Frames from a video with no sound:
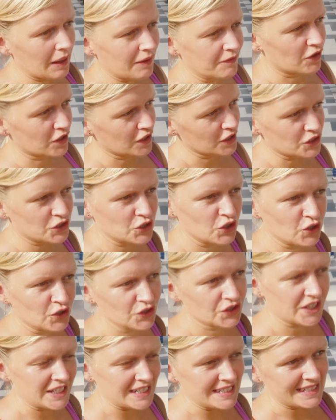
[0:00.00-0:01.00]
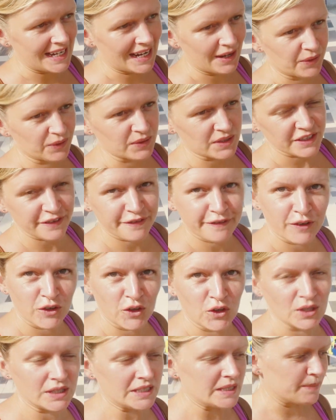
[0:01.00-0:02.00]
I've got to sort things out
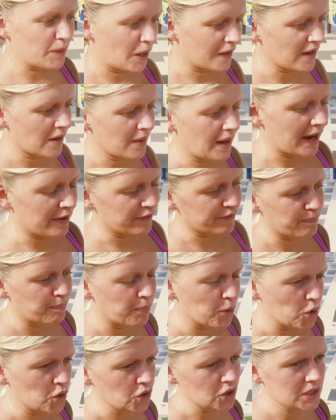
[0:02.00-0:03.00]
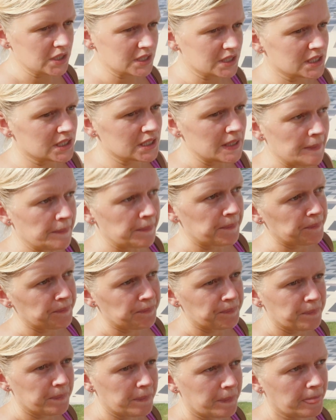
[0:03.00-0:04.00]
for tomorrow. I've booked
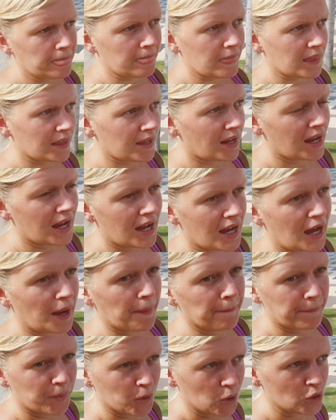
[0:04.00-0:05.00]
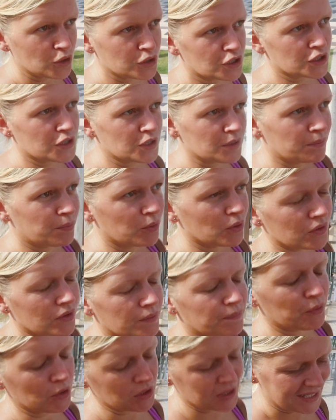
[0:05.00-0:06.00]
a bus, but
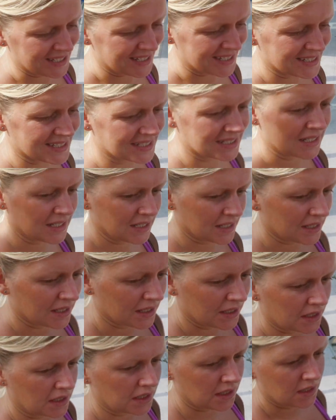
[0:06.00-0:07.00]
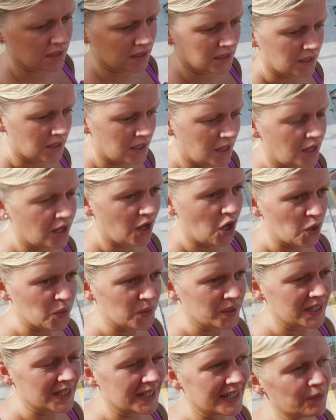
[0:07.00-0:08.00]
the buses
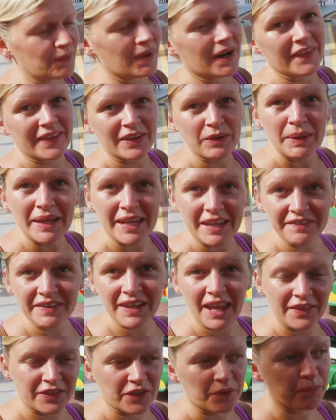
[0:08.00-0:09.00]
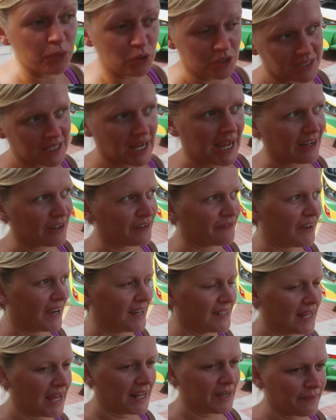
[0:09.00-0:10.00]
only, the bus that I could
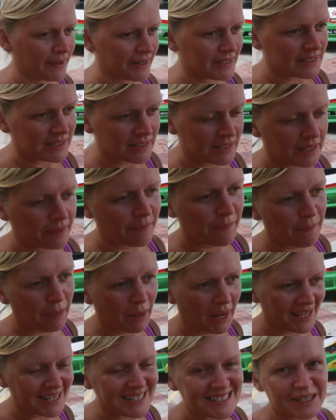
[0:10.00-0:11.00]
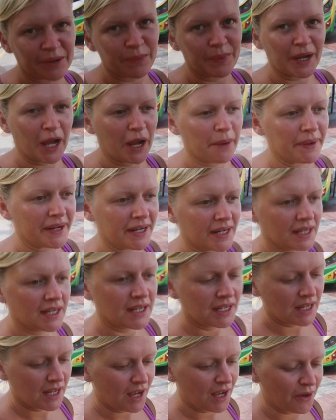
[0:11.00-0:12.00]
find anyway to the place that we're going,
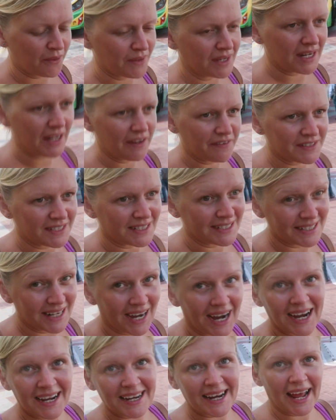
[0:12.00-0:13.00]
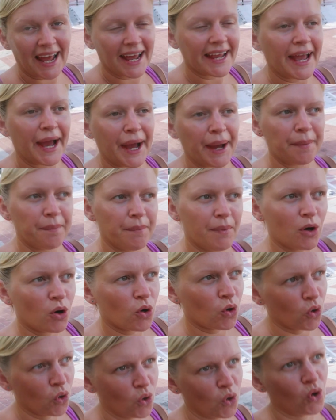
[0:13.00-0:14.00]
only left at 9 a.m.
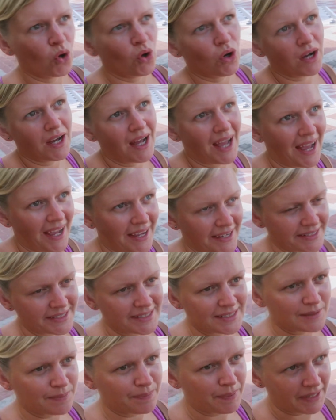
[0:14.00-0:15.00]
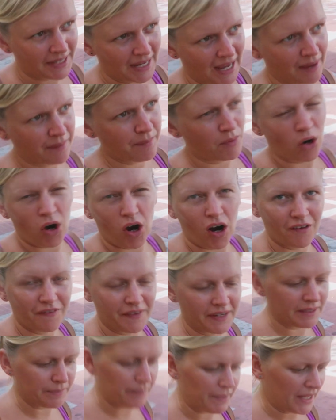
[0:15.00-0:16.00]
or 8 p.m. or
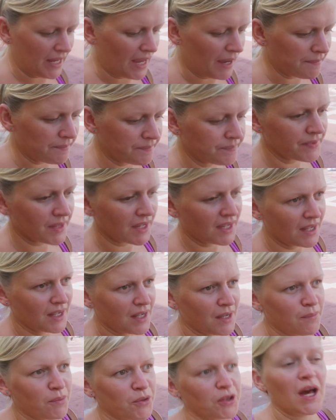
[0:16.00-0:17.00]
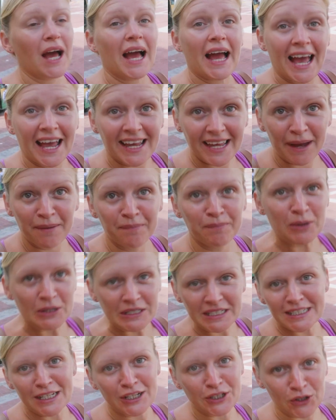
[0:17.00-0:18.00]
half 8 p.m. But the a.m.
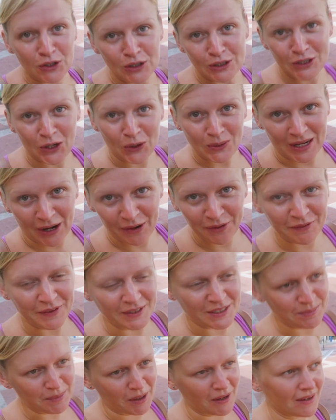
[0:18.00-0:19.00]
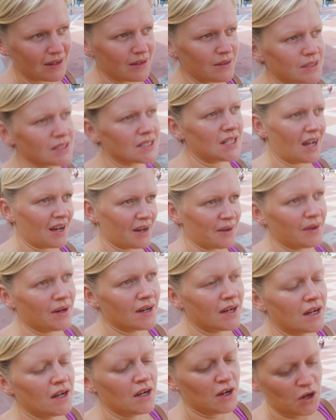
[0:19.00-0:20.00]
buses are all sold out for tomorrow, so I
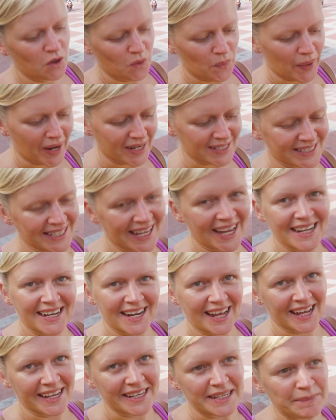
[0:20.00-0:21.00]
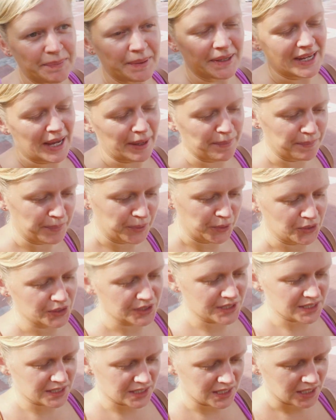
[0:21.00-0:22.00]
had to get an 8 p.m. bus.
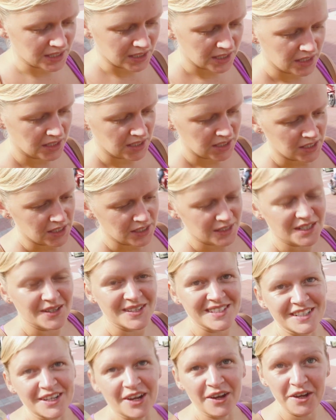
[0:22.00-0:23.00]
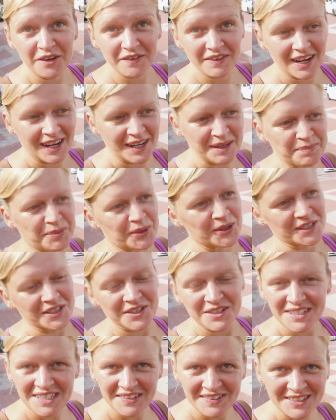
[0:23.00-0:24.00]
So it's an overnight bus.
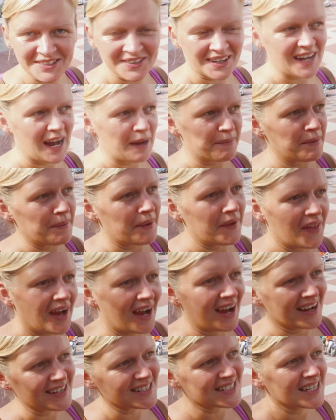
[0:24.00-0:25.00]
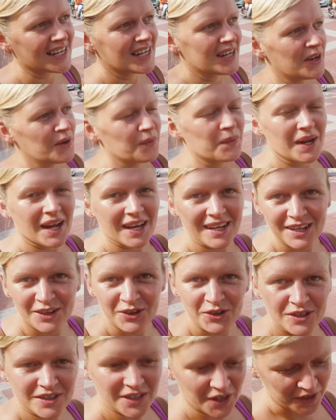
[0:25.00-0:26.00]
And Stephen's quite happy about that. We like
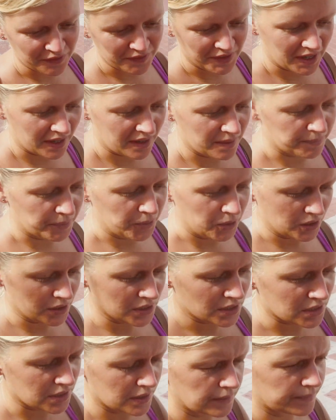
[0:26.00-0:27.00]
a good overnight bus.